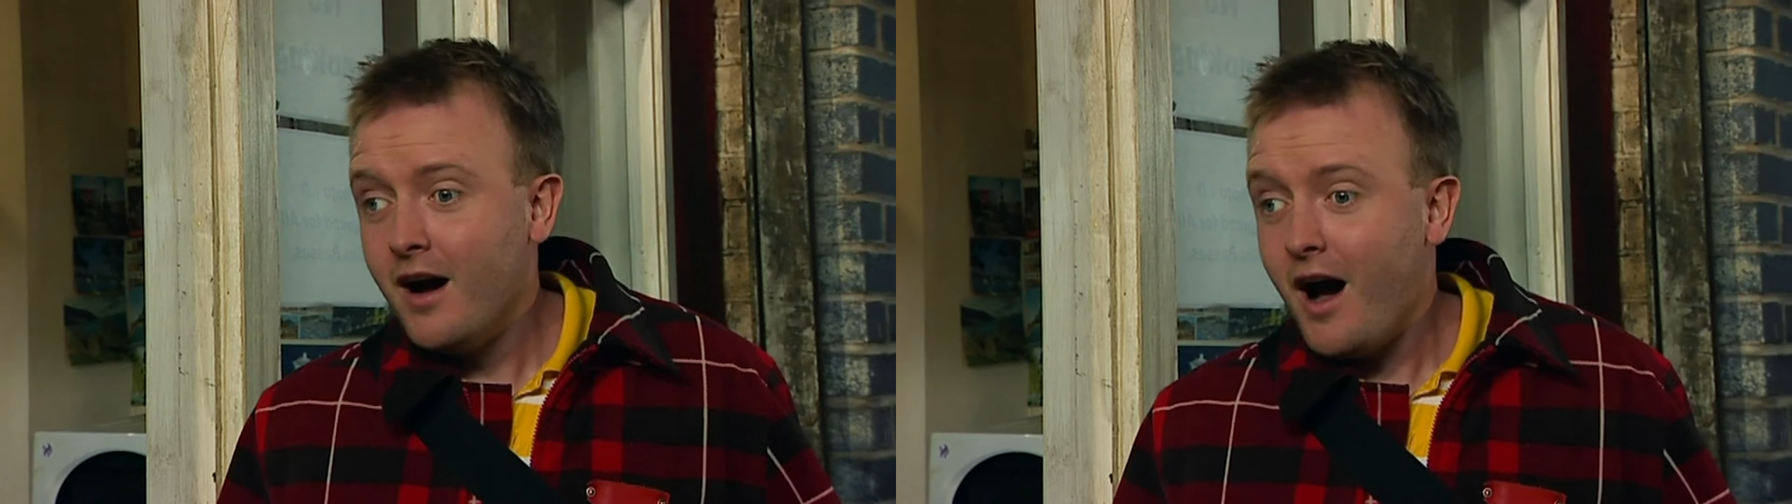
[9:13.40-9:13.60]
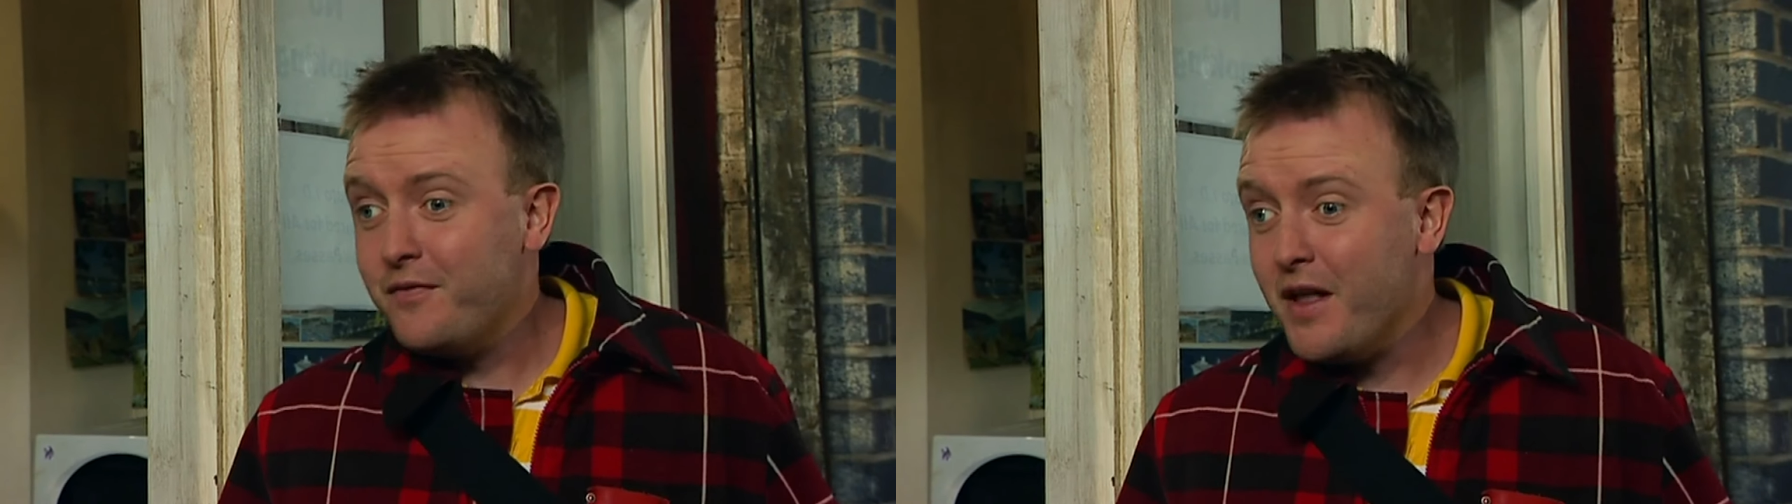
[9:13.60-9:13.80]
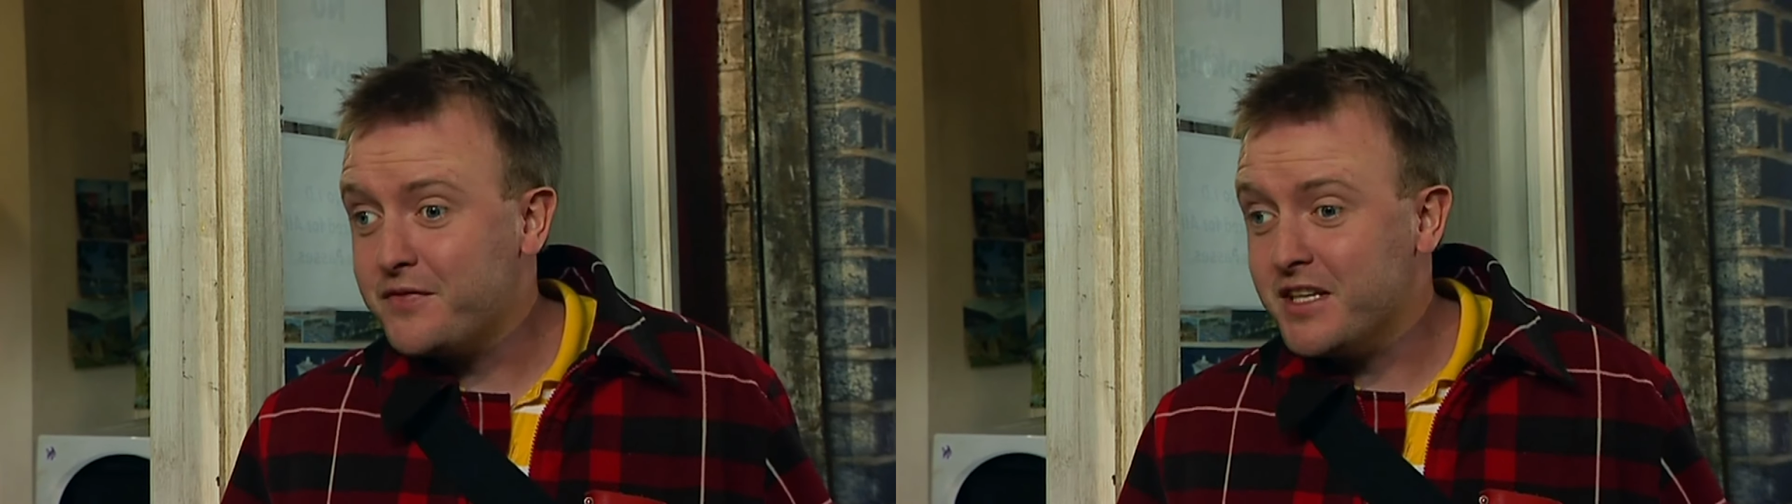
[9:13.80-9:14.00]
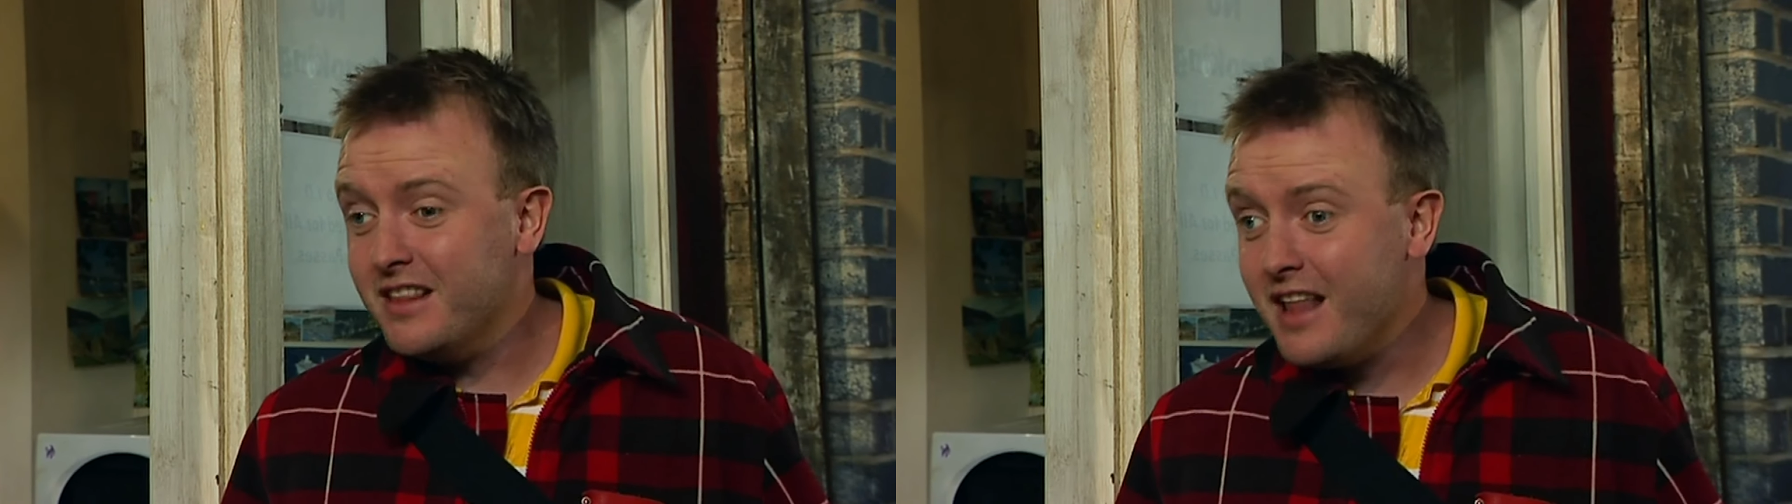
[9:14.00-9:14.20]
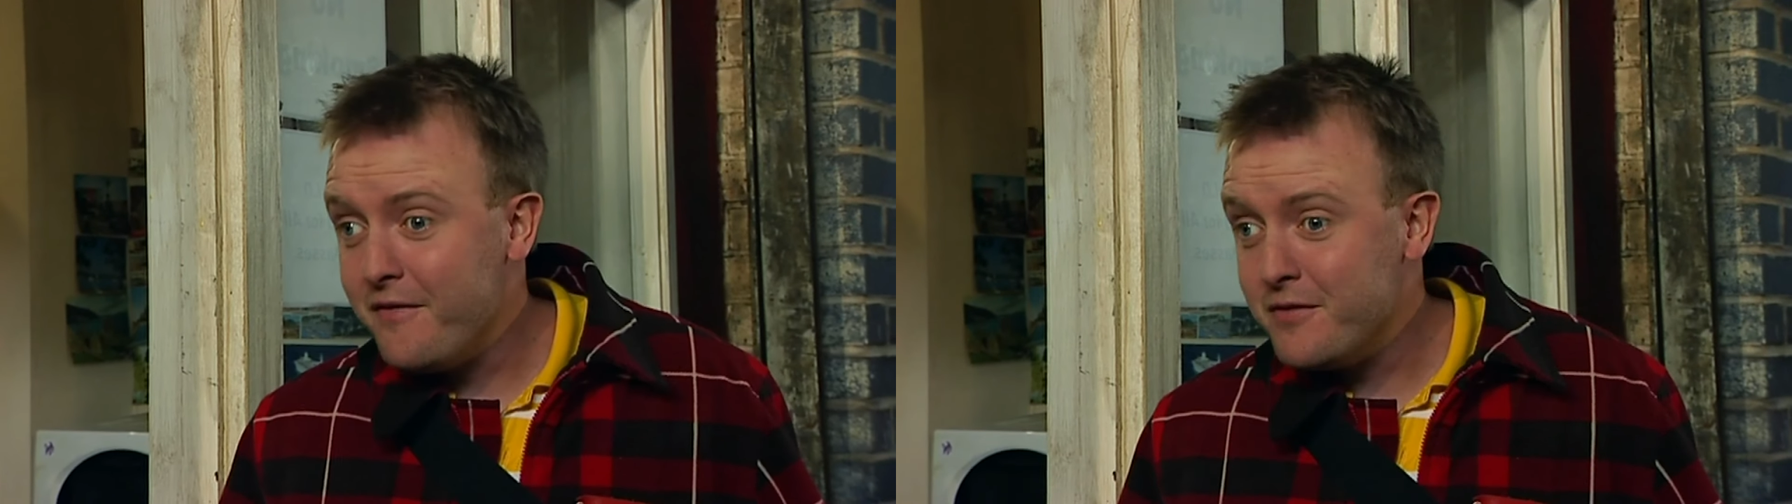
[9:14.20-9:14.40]
I've left
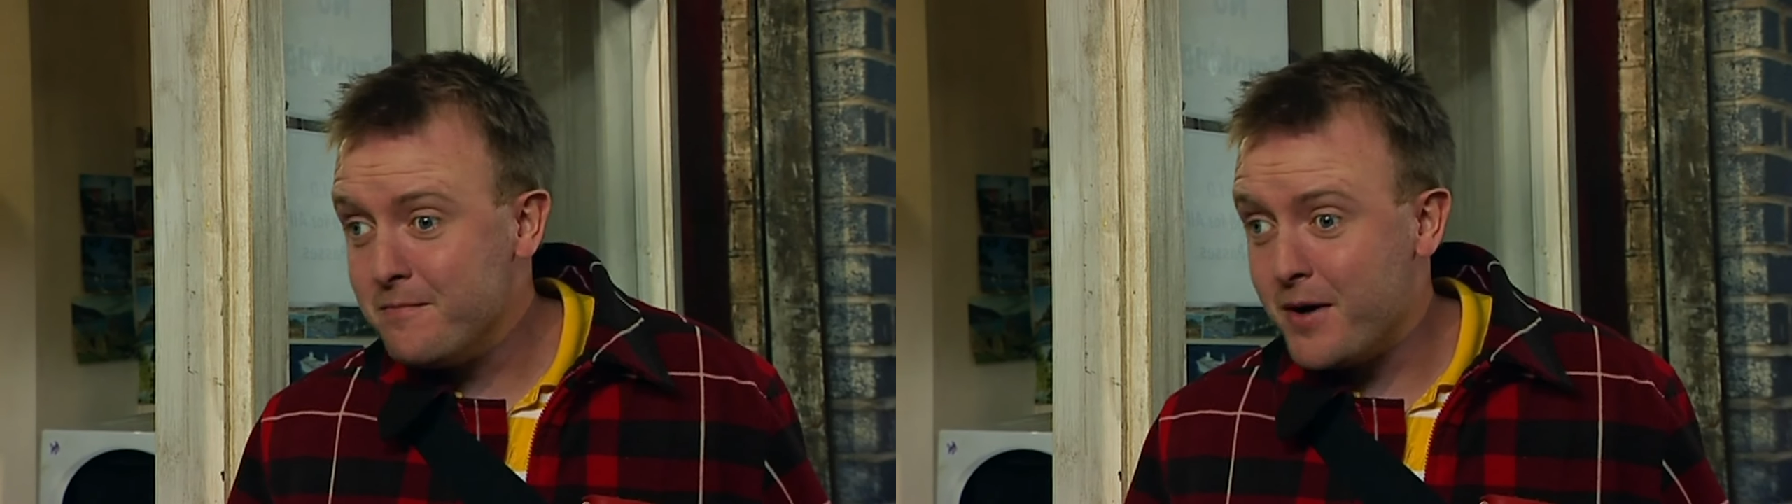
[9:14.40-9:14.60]
11